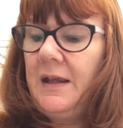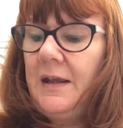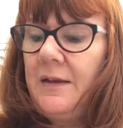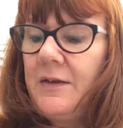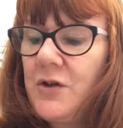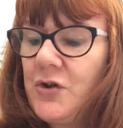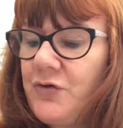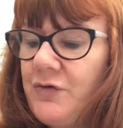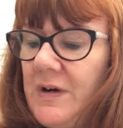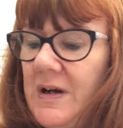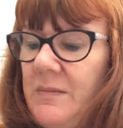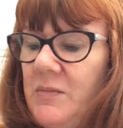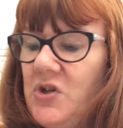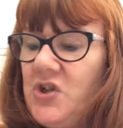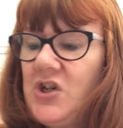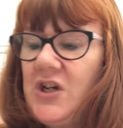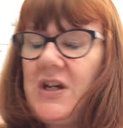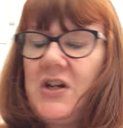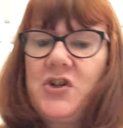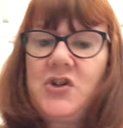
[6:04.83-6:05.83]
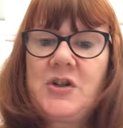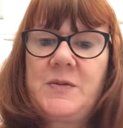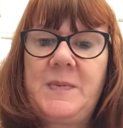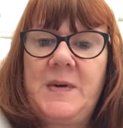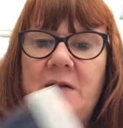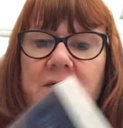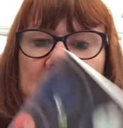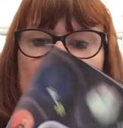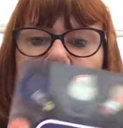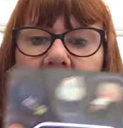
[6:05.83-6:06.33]
The Dream Machine has just
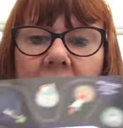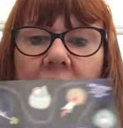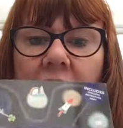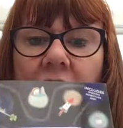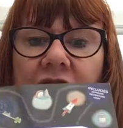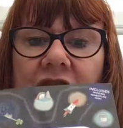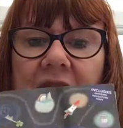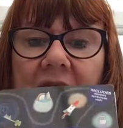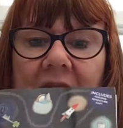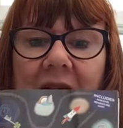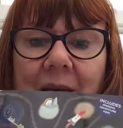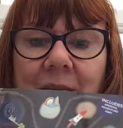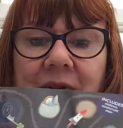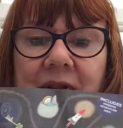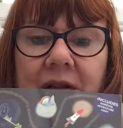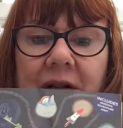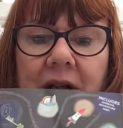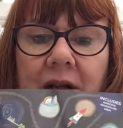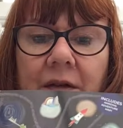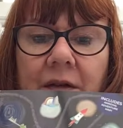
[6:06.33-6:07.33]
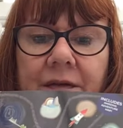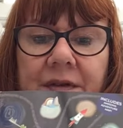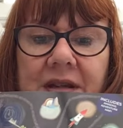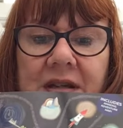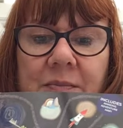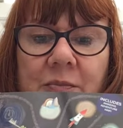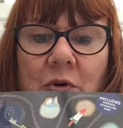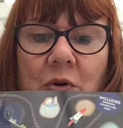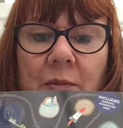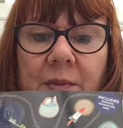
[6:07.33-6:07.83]
been relaunched. I absolutely love this
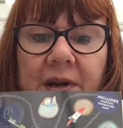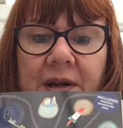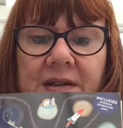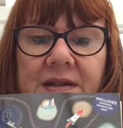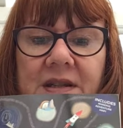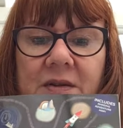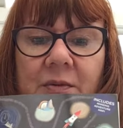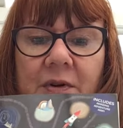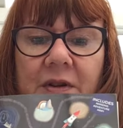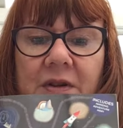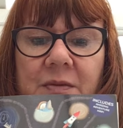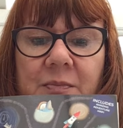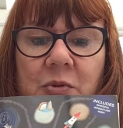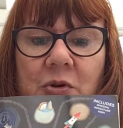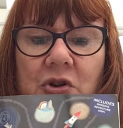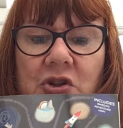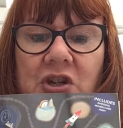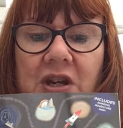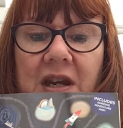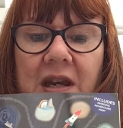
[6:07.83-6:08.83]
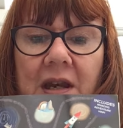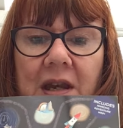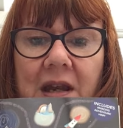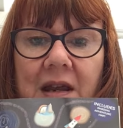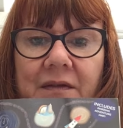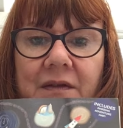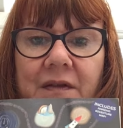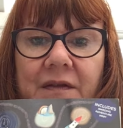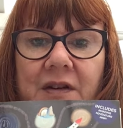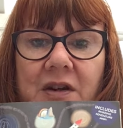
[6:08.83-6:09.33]
book because it's one of those books you can
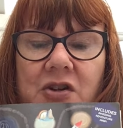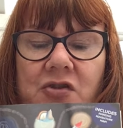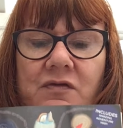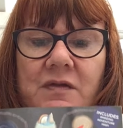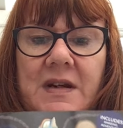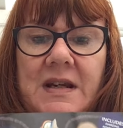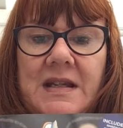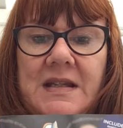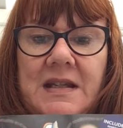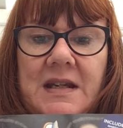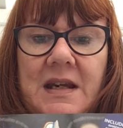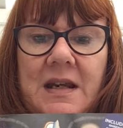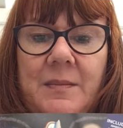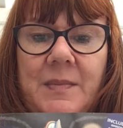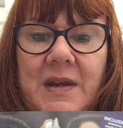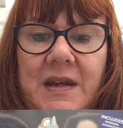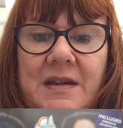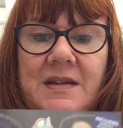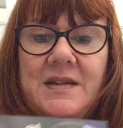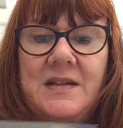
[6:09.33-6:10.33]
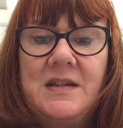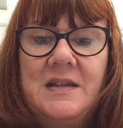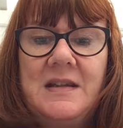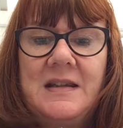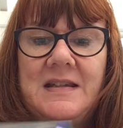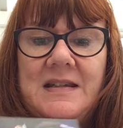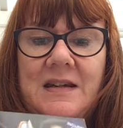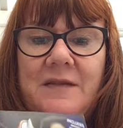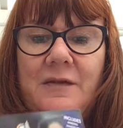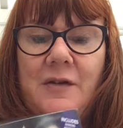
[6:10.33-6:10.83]
never finish reading it, because
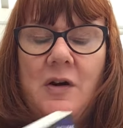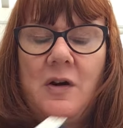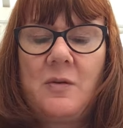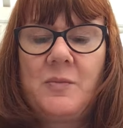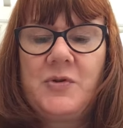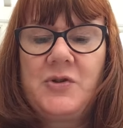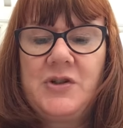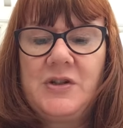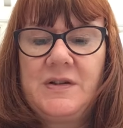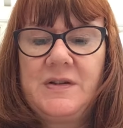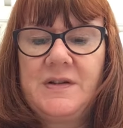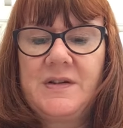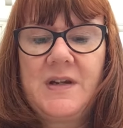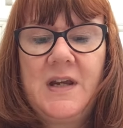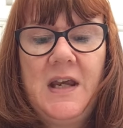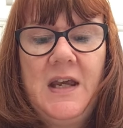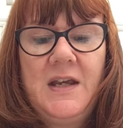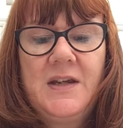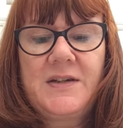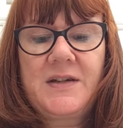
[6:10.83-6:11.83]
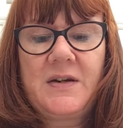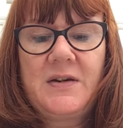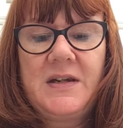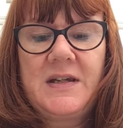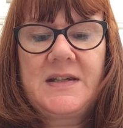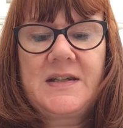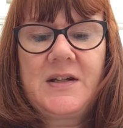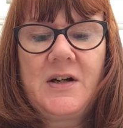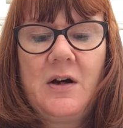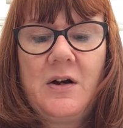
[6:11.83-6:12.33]
there's different options. So you
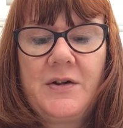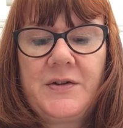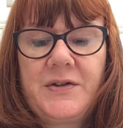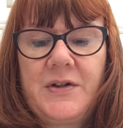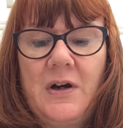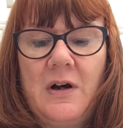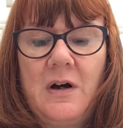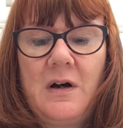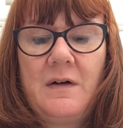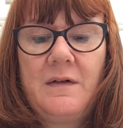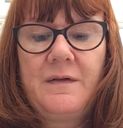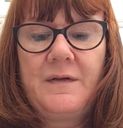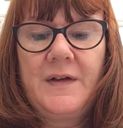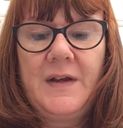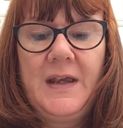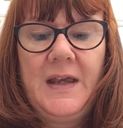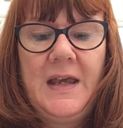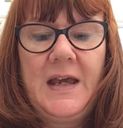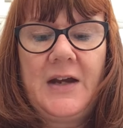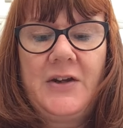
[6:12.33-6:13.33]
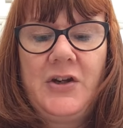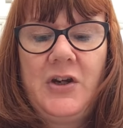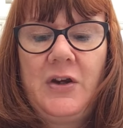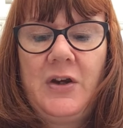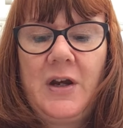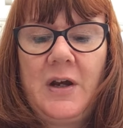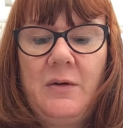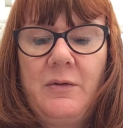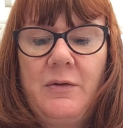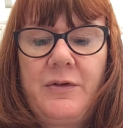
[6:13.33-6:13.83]
start off and you
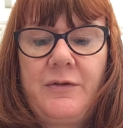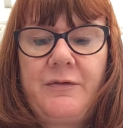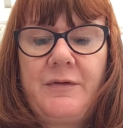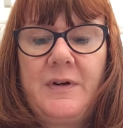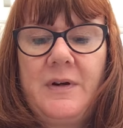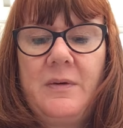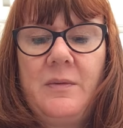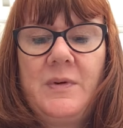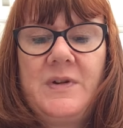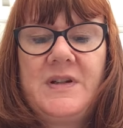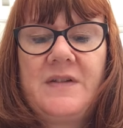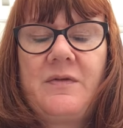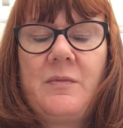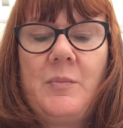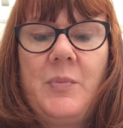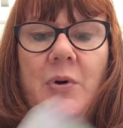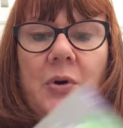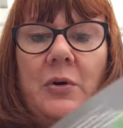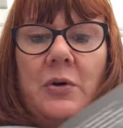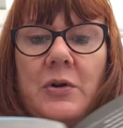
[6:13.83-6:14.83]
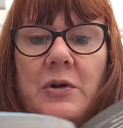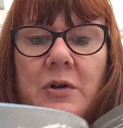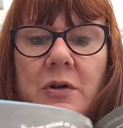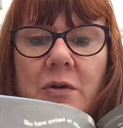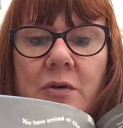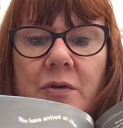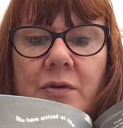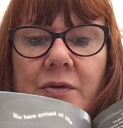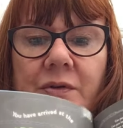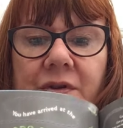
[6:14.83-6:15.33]
go through different
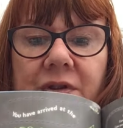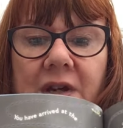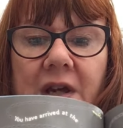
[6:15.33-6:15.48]
portals,